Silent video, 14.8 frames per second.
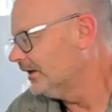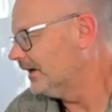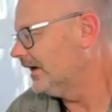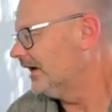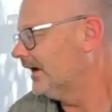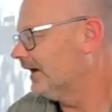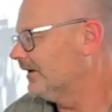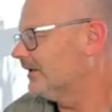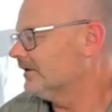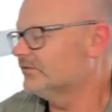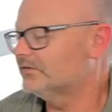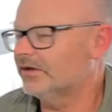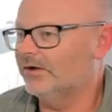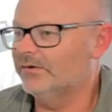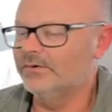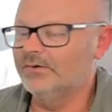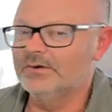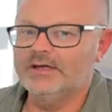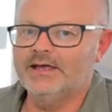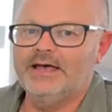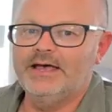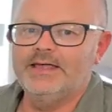Uh, so,
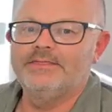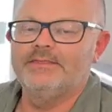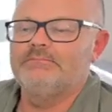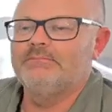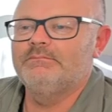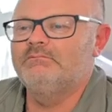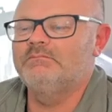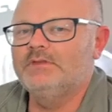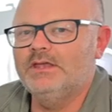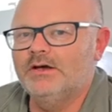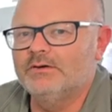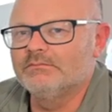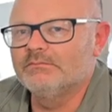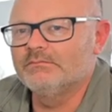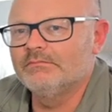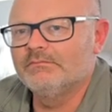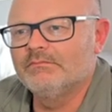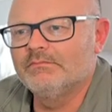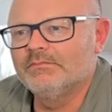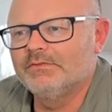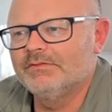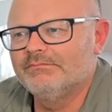uh, you know,
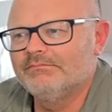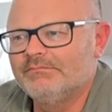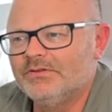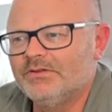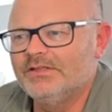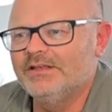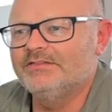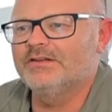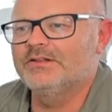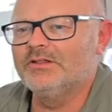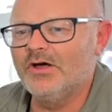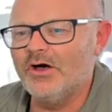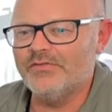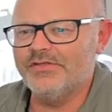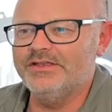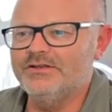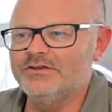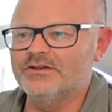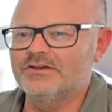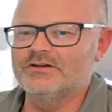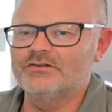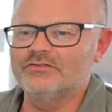there's a lot that you
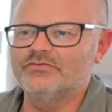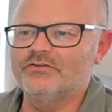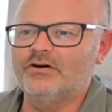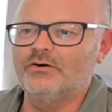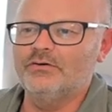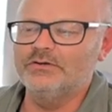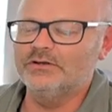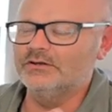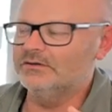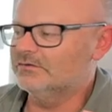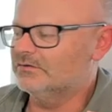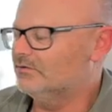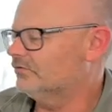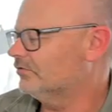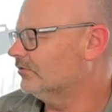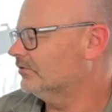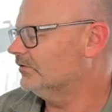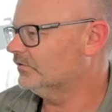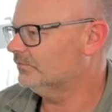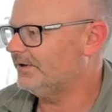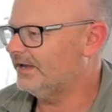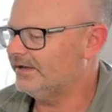can control. You can control your
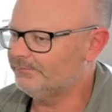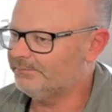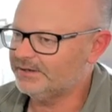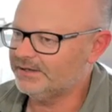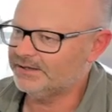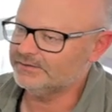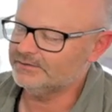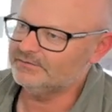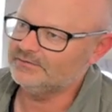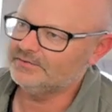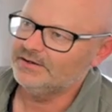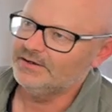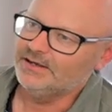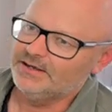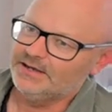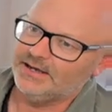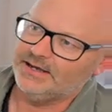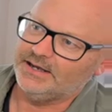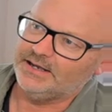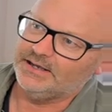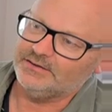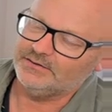smart plugs,
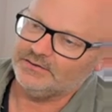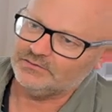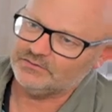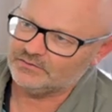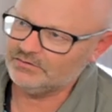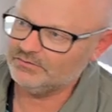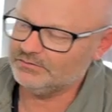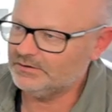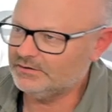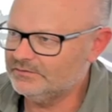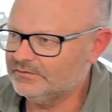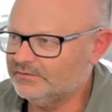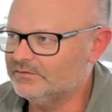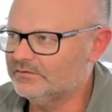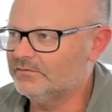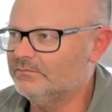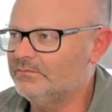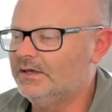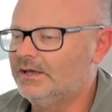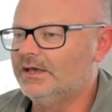uh, your security system.